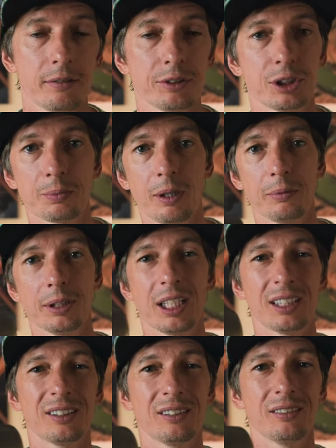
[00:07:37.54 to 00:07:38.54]
which is probably
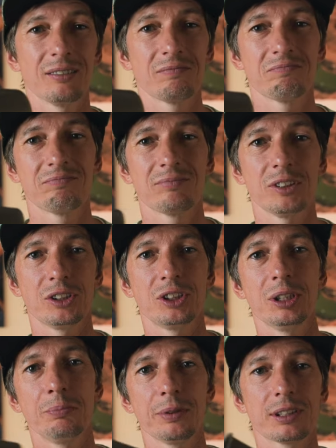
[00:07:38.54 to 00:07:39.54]
not the
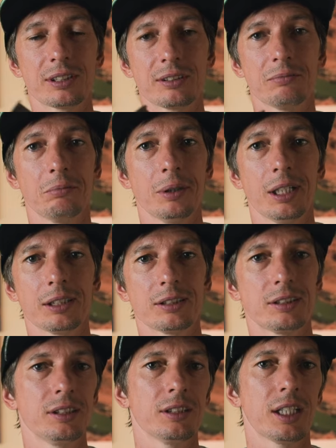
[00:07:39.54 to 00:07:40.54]
cheapest, but
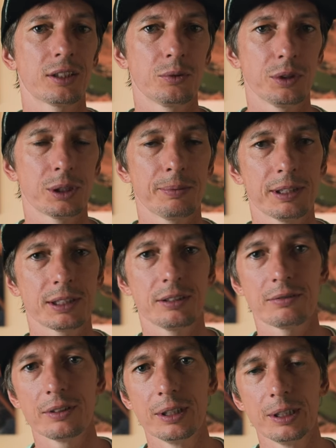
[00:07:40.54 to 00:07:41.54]
still not too
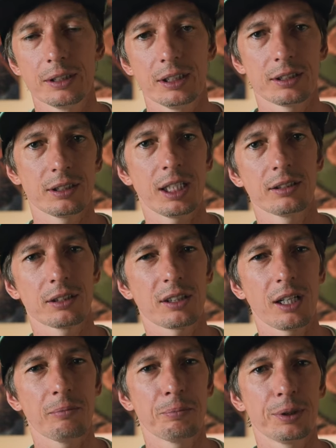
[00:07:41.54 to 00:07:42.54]
expensive. There's another
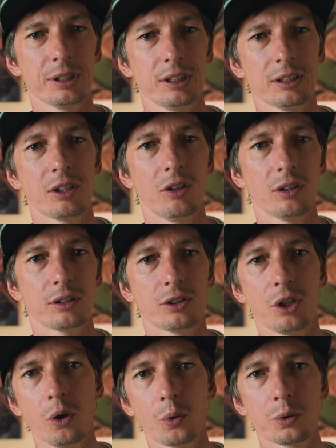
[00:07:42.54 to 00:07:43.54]
company called
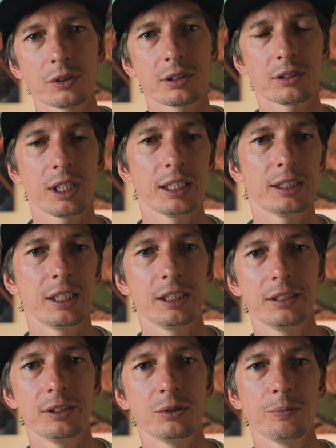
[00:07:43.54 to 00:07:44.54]
Tokes
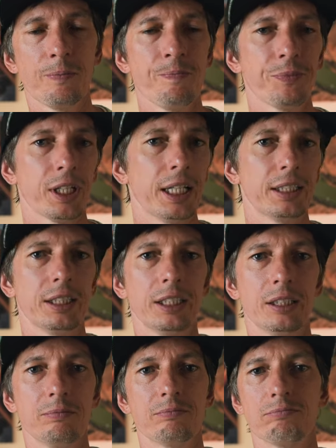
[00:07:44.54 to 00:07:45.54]
Titanium, and
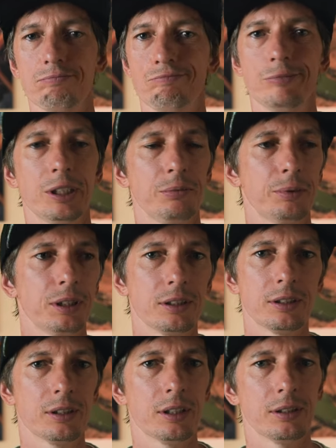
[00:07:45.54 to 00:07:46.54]
they
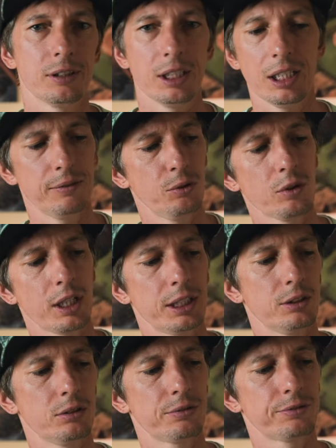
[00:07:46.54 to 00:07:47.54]
have all
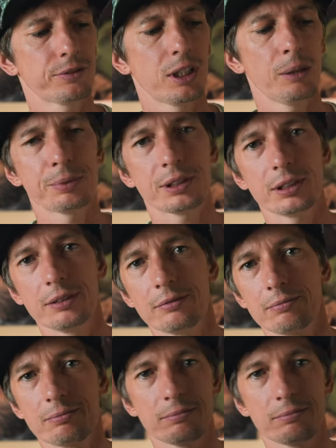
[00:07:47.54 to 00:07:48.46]
kind of cups and